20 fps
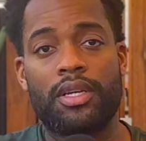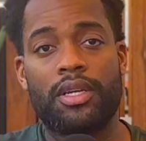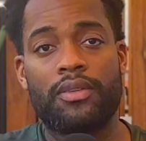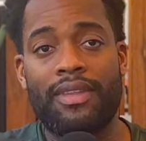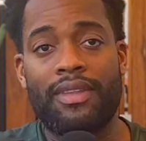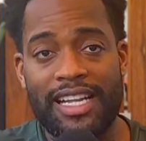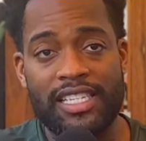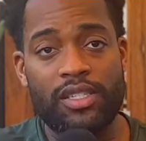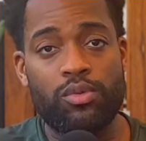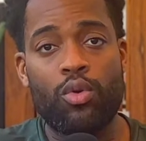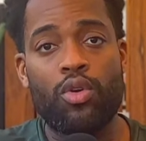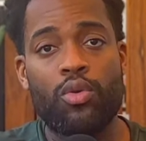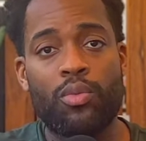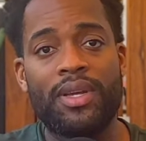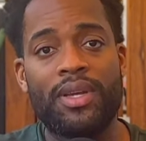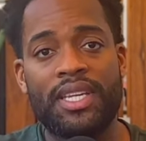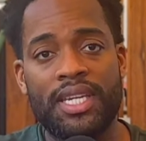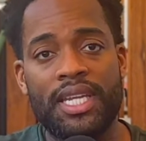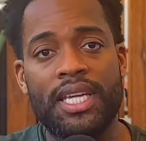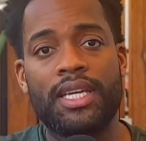That's what
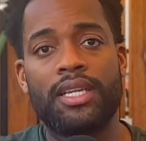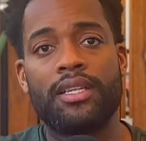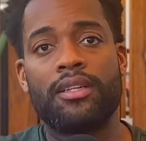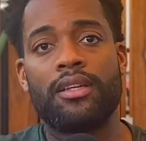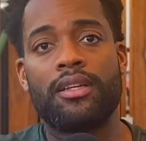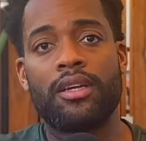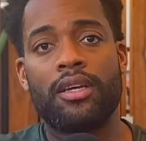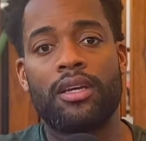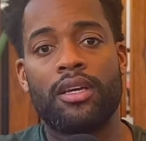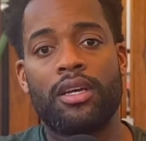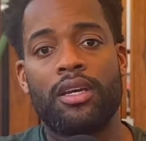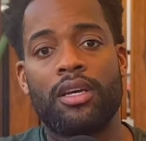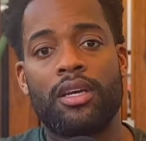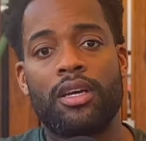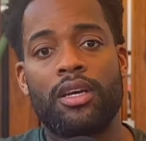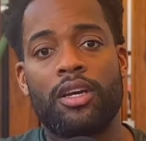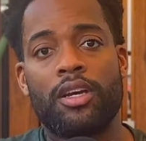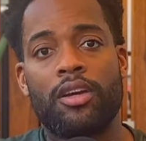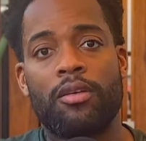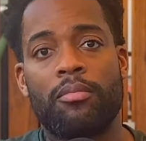we need.
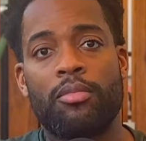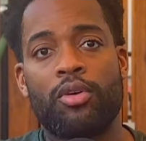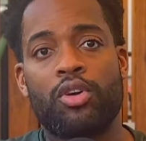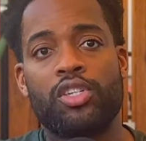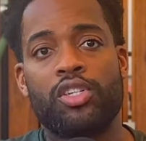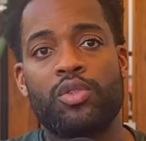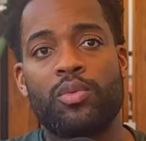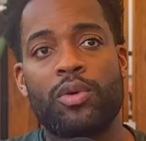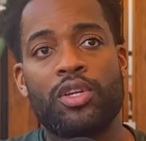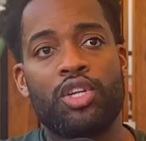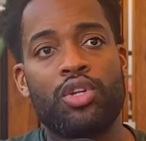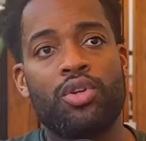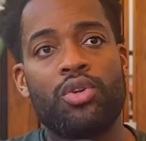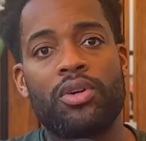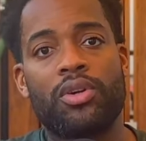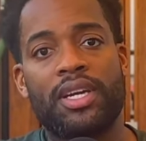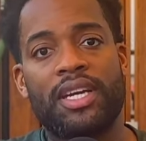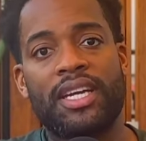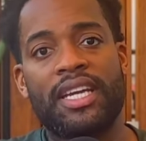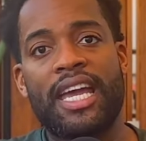Because when you
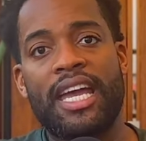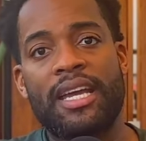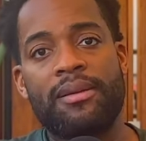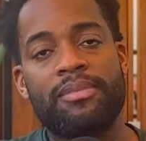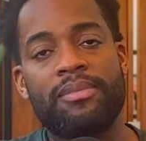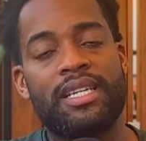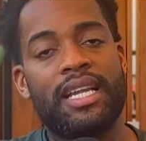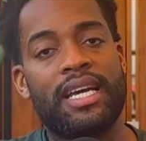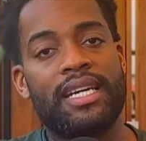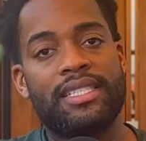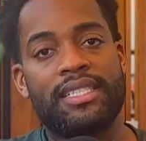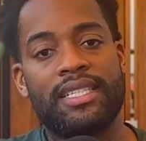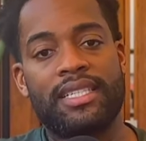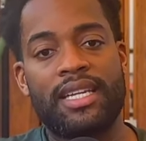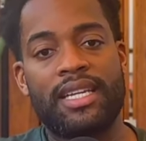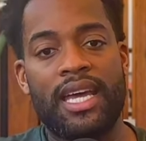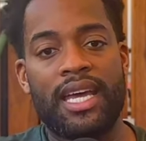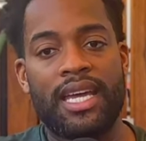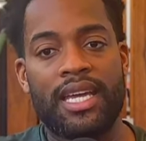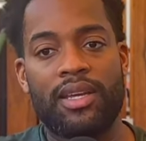look at games like
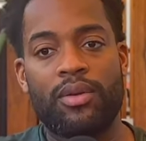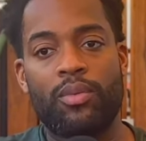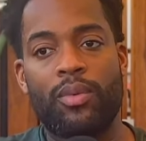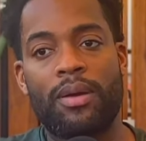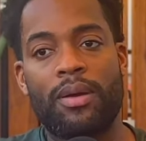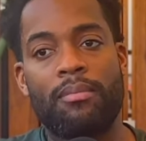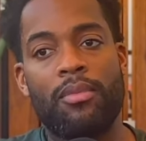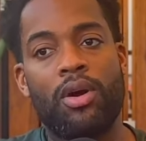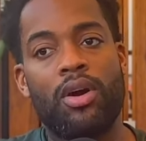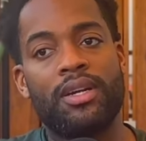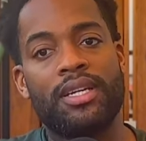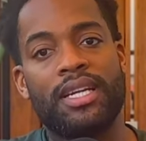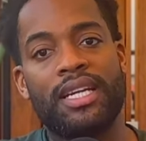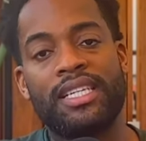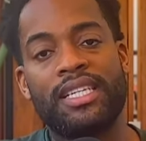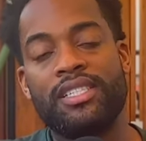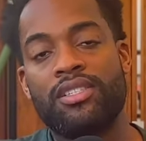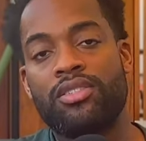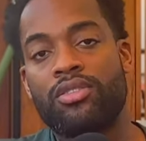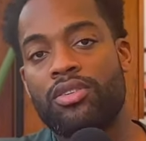today where
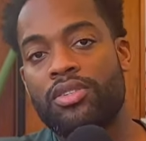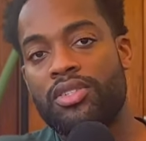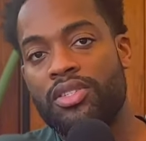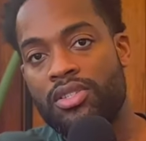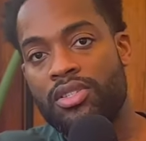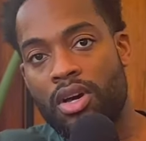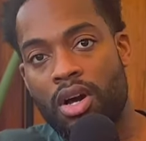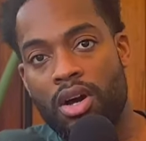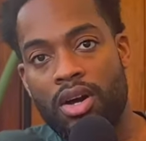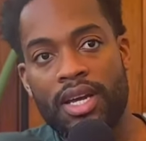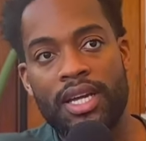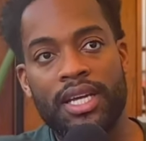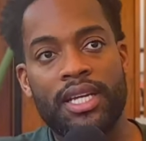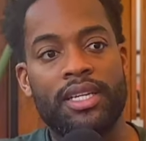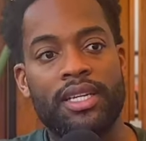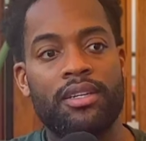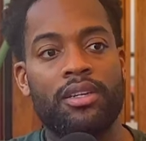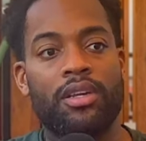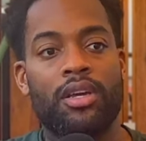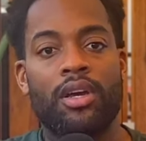Martinelli's not
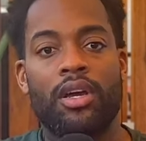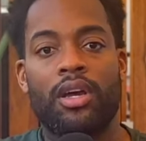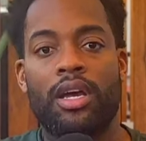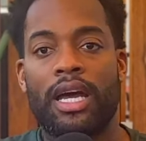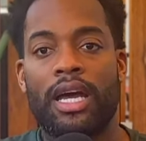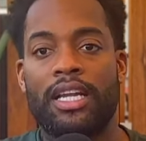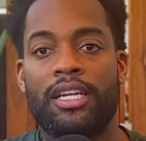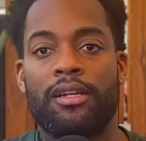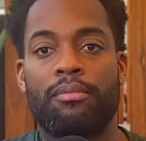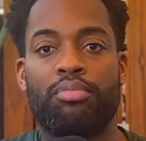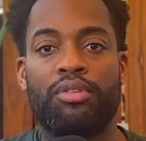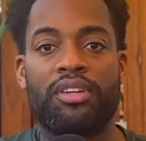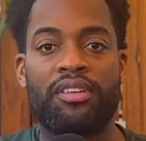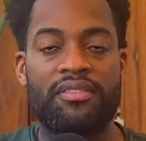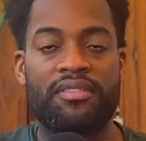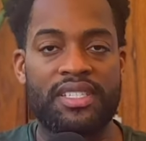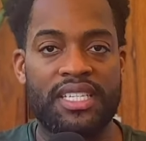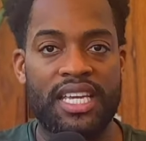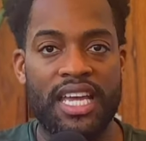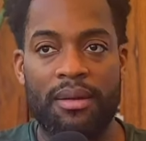starting, and the
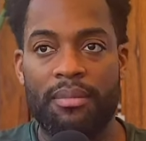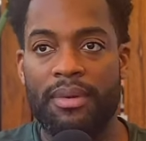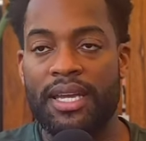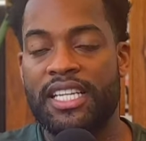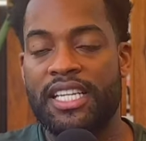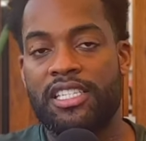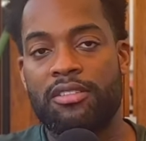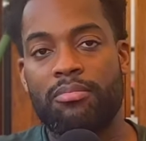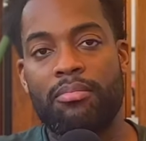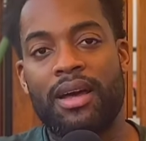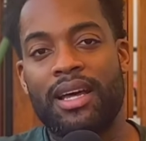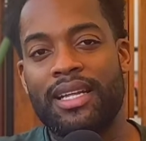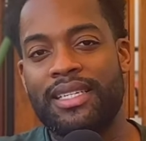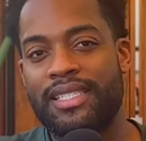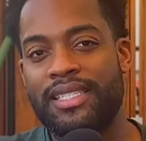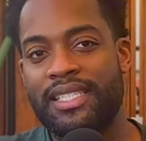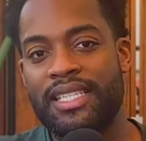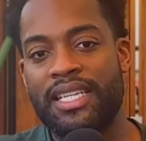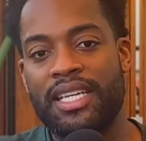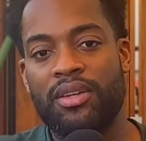previous game against Man
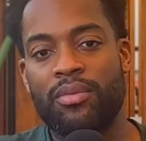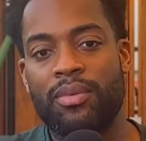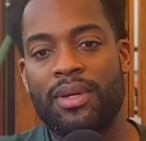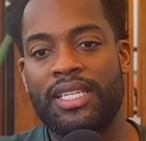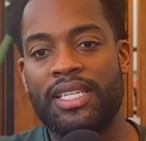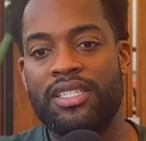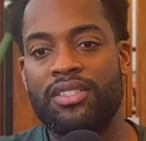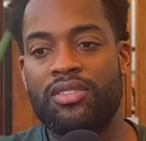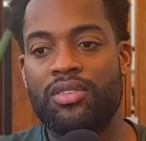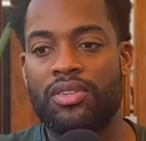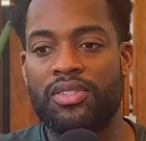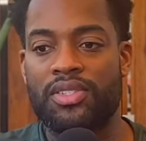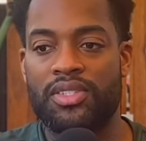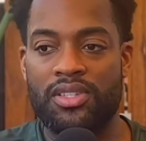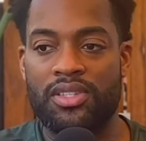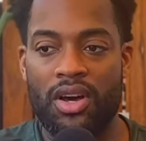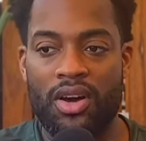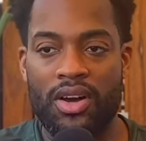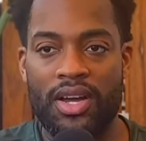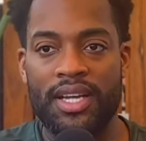City when he's not
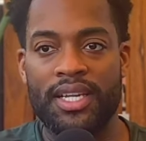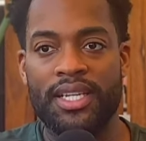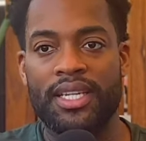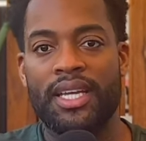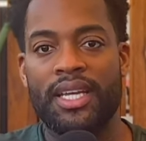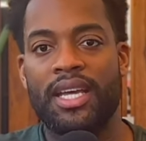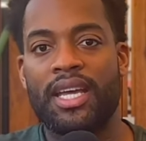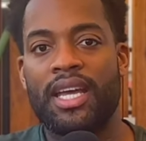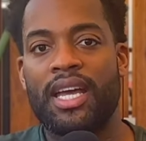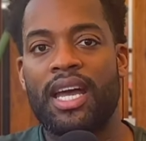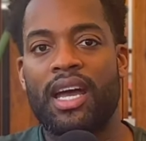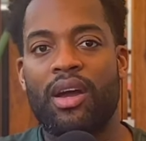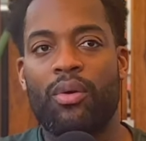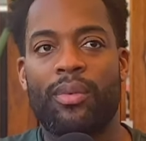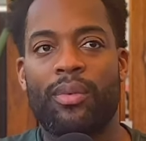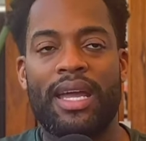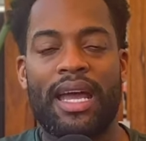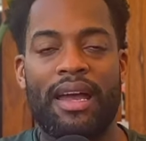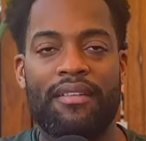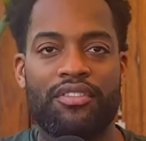starting, and
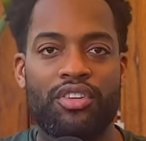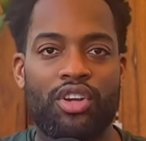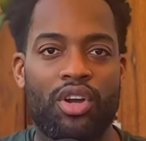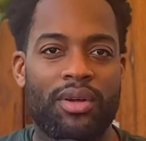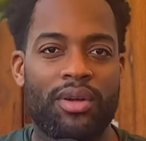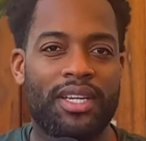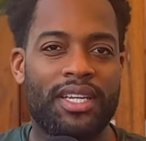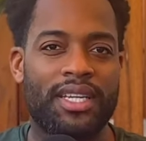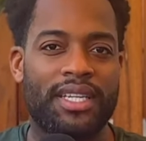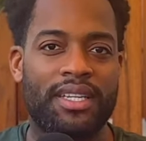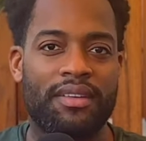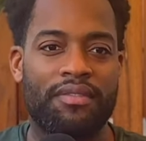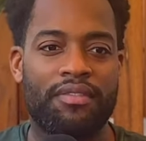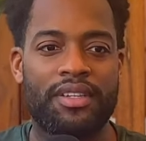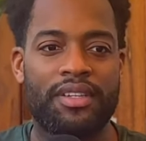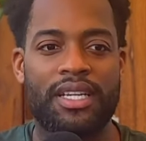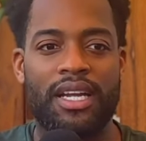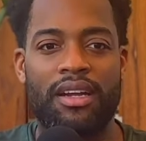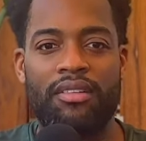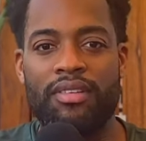we have to go in a different
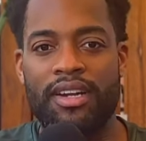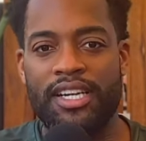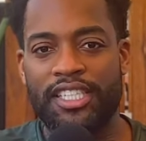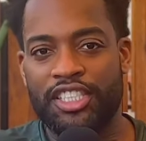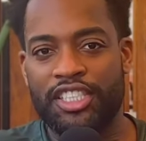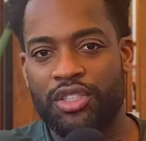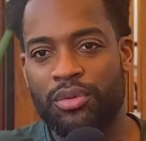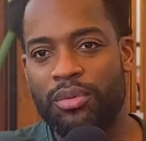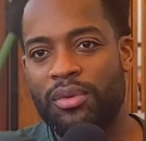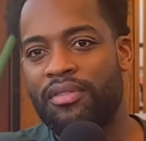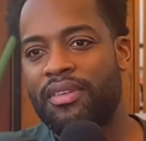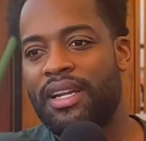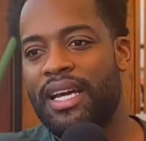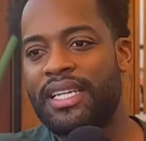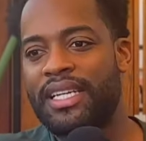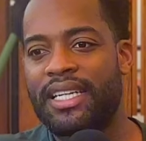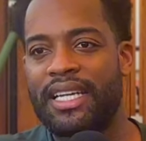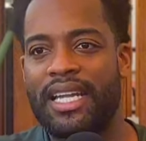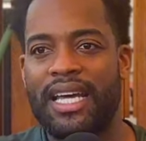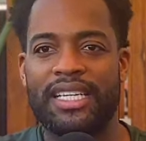direction with like
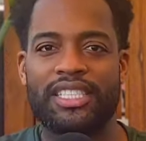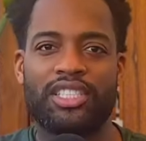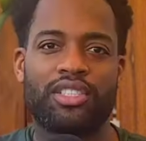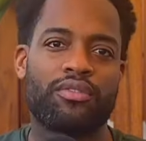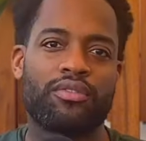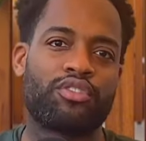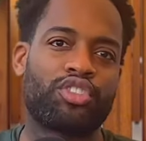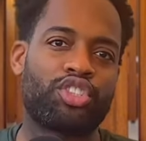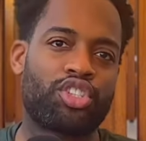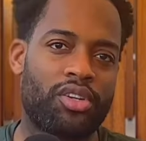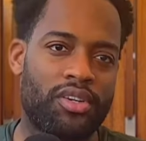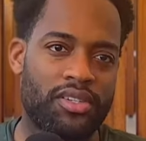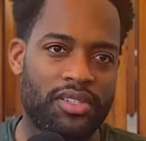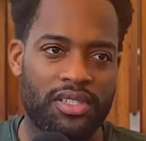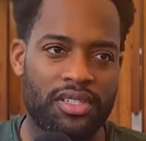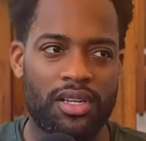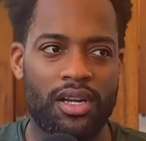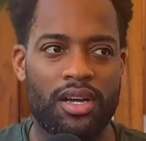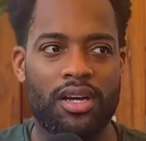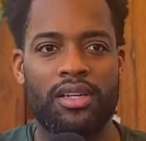the likes of
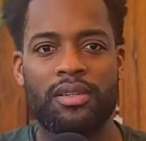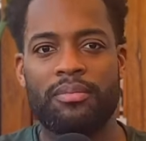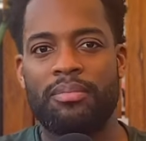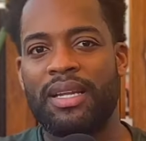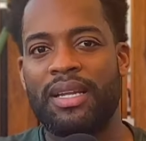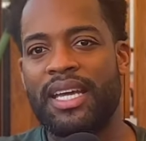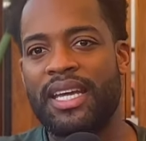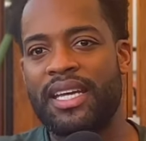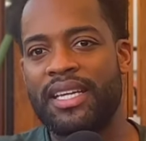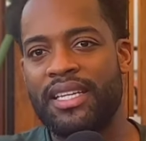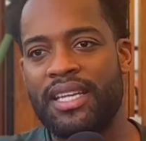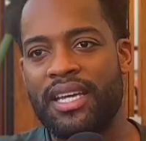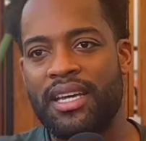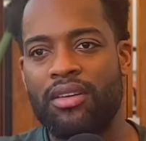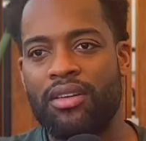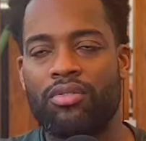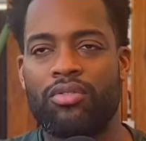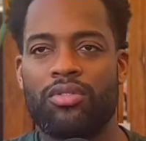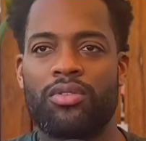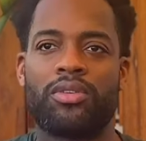Trossard playing there,
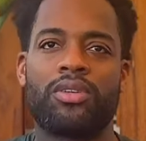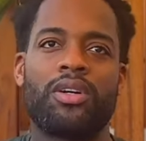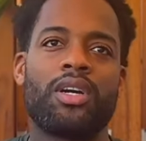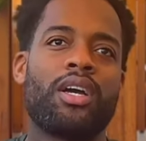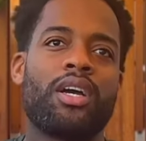or